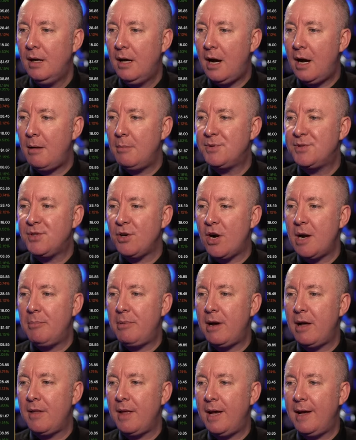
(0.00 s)
I'm sorry
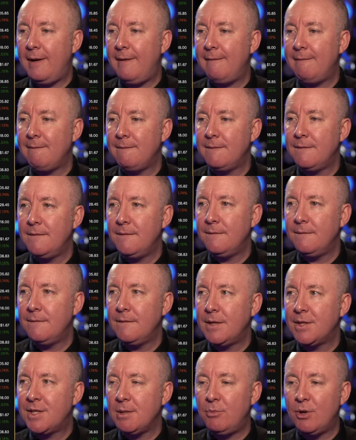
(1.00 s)
about that.
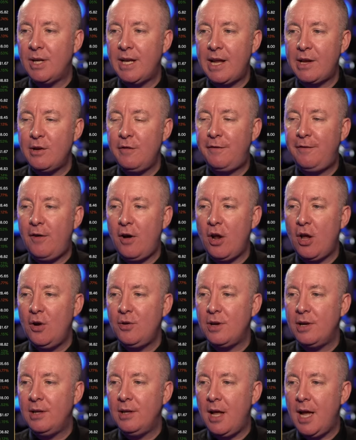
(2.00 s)
Somebody that you
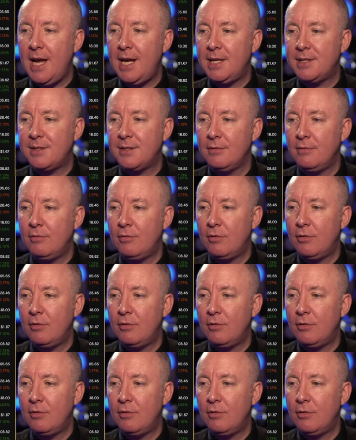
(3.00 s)
followed and liked.